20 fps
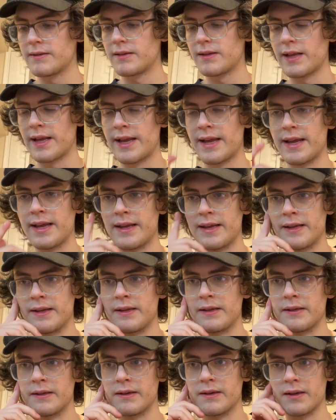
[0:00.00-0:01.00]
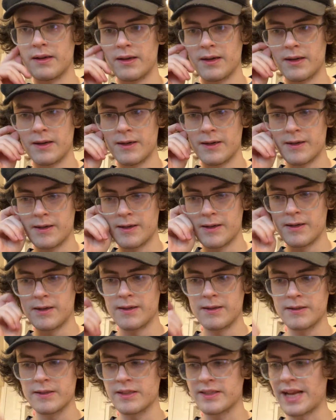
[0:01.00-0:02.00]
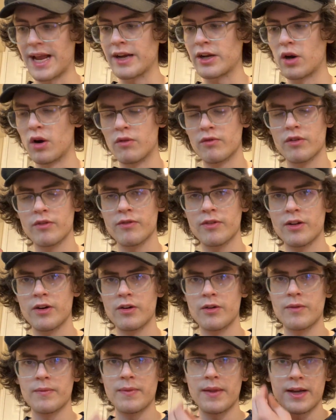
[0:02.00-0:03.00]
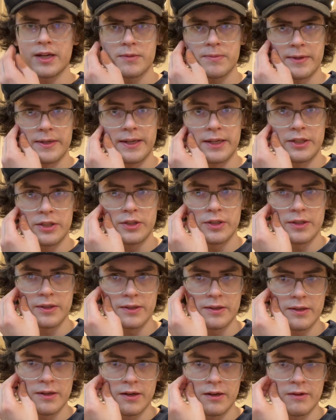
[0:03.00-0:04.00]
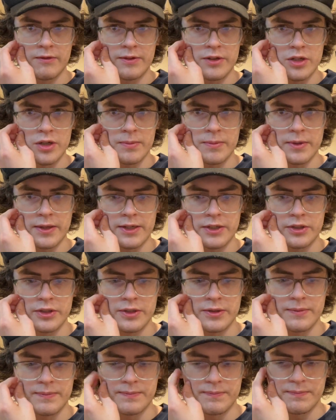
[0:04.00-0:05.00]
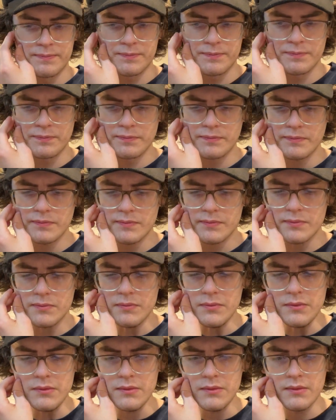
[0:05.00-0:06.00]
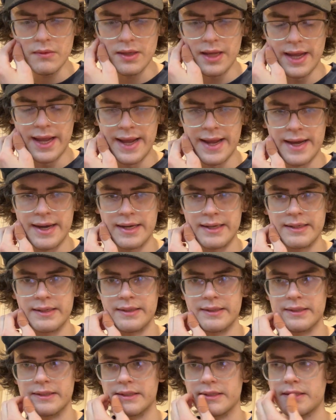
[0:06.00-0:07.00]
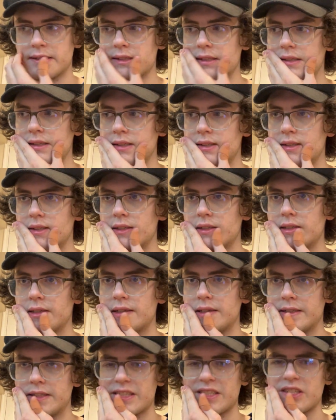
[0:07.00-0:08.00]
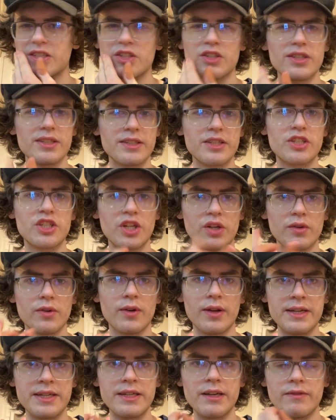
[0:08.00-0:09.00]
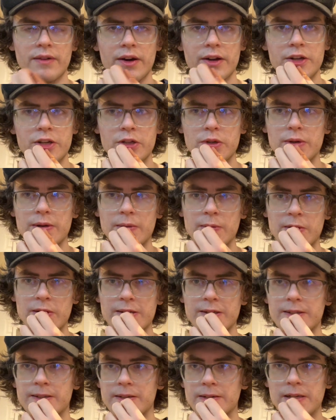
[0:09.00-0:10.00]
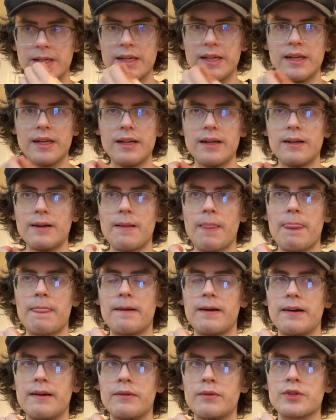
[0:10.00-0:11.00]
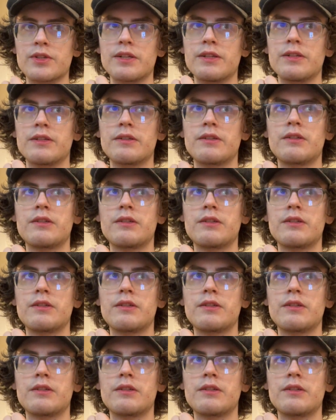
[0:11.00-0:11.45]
a Stack Overflow explanation of interpolation, and just general idea of how to do it with it was a